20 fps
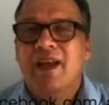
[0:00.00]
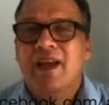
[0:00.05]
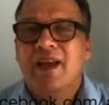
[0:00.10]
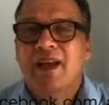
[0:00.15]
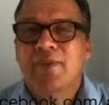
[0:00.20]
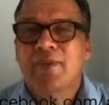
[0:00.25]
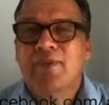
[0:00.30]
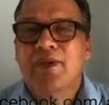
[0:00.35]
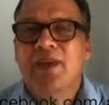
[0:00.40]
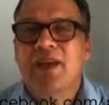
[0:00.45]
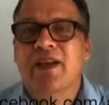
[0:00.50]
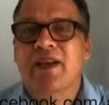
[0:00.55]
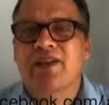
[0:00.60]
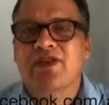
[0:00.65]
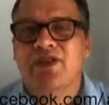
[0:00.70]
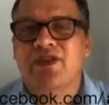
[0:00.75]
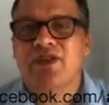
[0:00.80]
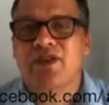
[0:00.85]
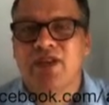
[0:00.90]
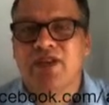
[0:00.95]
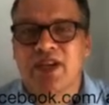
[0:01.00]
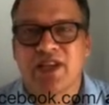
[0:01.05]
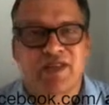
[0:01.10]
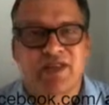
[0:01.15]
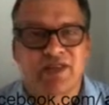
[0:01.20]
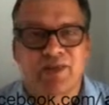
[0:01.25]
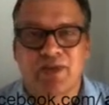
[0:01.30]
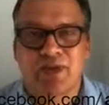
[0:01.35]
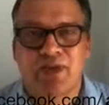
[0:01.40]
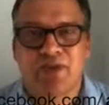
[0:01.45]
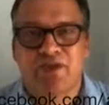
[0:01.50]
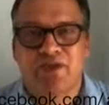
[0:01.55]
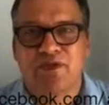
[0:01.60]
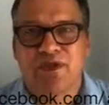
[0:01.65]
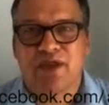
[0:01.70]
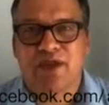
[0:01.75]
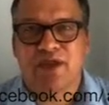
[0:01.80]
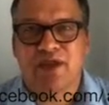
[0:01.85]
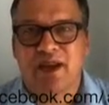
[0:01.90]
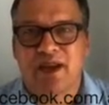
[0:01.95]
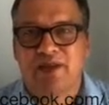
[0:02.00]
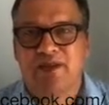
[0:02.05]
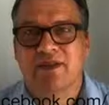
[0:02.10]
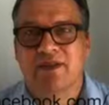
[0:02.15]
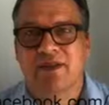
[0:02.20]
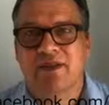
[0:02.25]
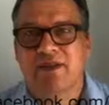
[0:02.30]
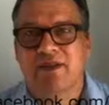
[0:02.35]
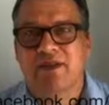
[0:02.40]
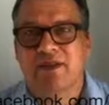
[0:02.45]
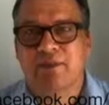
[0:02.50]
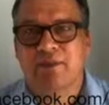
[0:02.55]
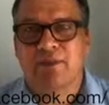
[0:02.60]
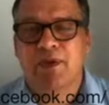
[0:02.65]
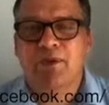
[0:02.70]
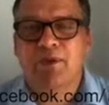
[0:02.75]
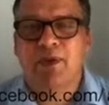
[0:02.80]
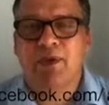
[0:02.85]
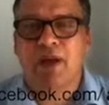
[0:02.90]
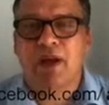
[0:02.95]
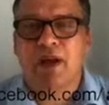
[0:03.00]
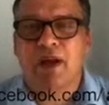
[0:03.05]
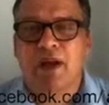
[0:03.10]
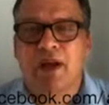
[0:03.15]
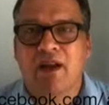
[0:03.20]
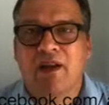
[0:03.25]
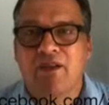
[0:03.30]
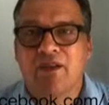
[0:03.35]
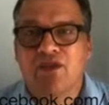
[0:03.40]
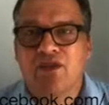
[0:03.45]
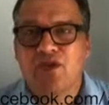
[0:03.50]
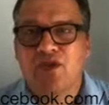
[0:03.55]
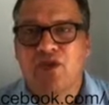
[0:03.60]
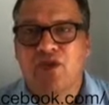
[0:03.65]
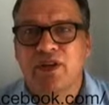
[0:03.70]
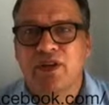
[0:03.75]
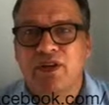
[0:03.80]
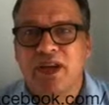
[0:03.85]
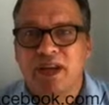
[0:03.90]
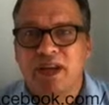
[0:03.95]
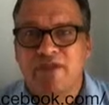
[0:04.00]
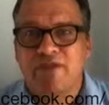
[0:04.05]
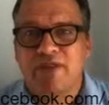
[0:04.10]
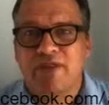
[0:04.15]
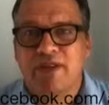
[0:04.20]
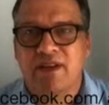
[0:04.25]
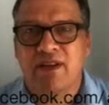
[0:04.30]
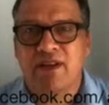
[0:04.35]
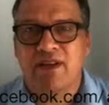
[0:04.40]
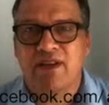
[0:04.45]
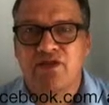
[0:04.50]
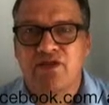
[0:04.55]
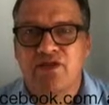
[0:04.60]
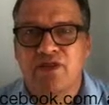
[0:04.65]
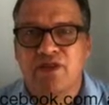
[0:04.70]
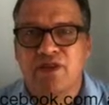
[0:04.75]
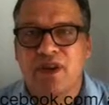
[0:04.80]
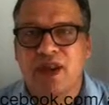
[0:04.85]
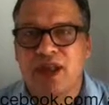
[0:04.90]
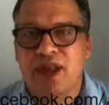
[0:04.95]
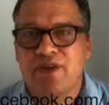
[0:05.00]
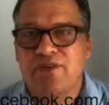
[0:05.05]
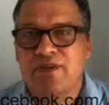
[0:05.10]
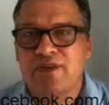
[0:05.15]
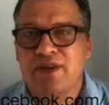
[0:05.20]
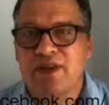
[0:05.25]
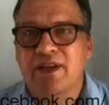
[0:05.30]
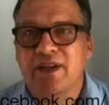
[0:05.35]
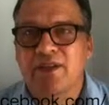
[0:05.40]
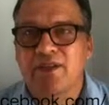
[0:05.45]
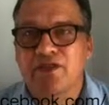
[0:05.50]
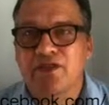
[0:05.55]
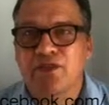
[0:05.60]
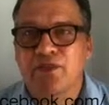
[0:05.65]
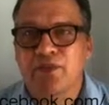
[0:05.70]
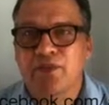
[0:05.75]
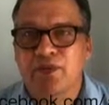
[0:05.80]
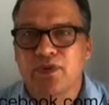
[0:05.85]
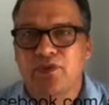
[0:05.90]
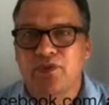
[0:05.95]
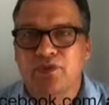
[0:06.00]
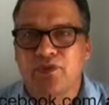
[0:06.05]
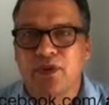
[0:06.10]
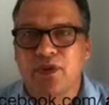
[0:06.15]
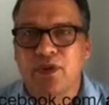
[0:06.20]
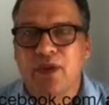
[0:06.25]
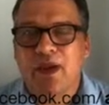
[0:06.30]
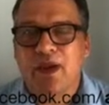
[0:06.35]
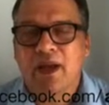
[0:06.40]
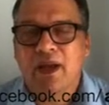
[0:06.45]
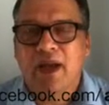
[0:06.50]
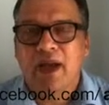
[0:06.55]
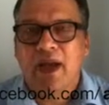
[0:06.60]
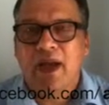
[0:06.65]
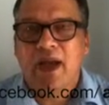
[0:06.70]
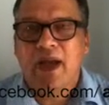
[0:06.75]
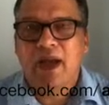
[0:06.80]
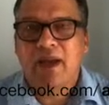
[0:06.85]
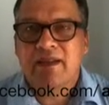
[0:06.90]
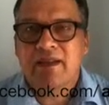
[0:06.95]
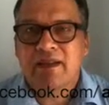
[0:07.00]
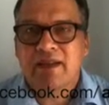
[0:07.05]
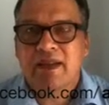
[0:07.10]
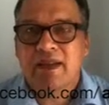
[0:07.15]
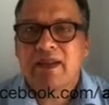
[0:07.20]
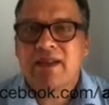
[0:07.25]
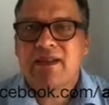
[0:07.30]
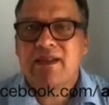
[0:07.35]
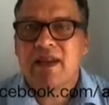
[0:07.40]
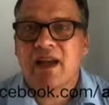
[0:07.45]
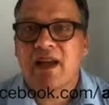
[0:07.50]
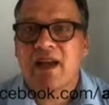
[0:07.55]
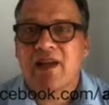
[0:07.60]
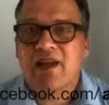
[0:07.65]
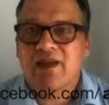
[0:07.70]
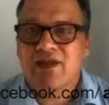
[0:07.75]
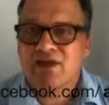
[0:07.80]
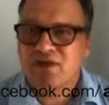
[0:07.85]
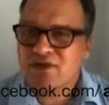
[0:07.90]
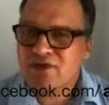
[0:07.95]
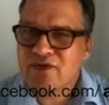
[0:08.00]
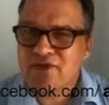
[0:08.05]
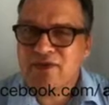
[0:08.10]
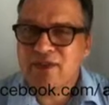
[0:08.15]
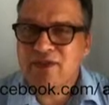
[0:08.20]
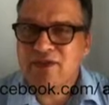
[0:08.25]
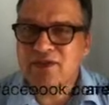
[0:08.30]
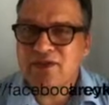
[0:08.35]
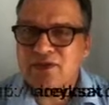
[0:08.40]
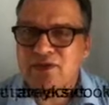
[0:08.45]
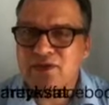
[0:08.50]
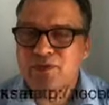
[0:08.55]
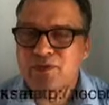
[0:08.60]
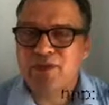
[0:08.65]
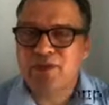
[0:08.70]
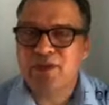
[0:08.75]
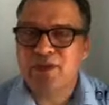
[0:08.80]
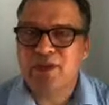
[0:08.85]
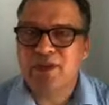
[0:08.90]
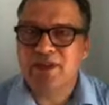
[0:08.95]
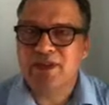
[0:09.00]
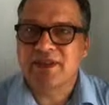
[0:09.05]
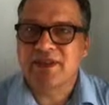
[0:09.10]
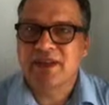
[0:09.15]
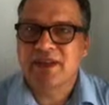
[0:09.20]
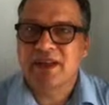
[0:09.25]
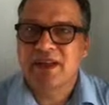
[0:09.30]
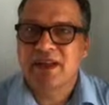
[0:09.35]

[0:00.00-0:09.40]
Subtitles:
Cambodia is so just a beautiful country. The people are so lovely and so lively and so beautiful. And the kids are so fun to be with.